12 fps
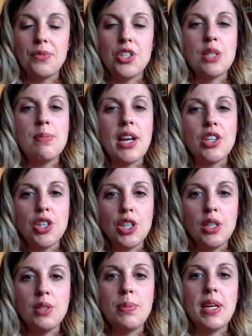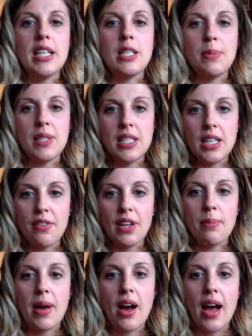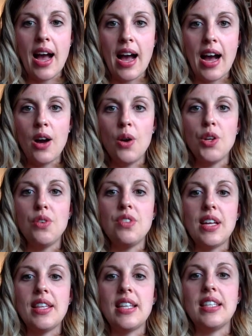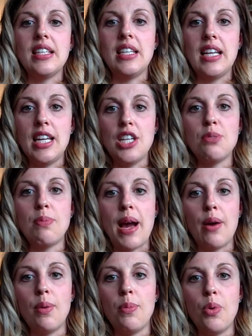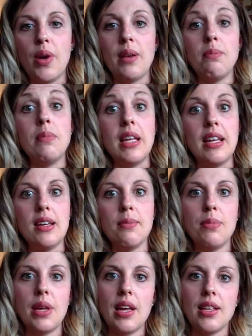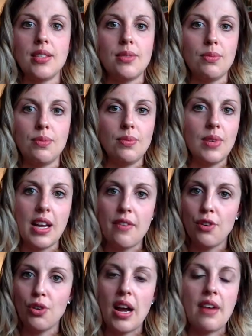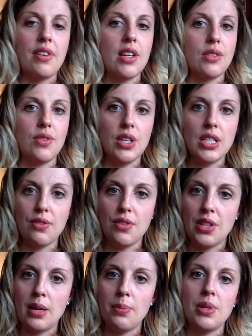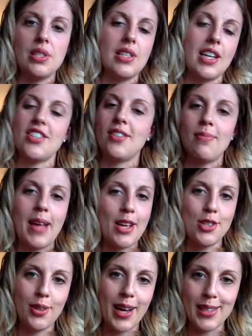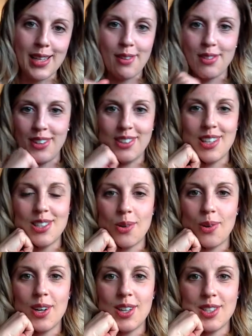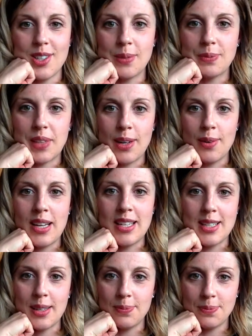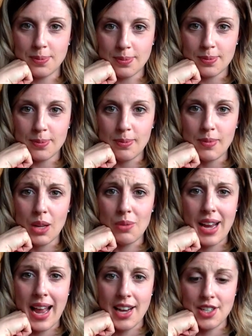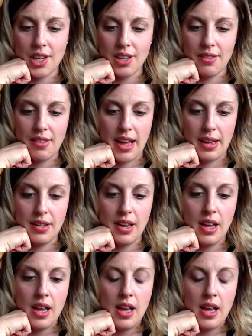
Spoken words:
Just make sure you're being specific about how you've done this in each PowerPoint medium, because an infographic is very different than a presentation, as you guys have learned this quarter. So I don't need to rehash all of that.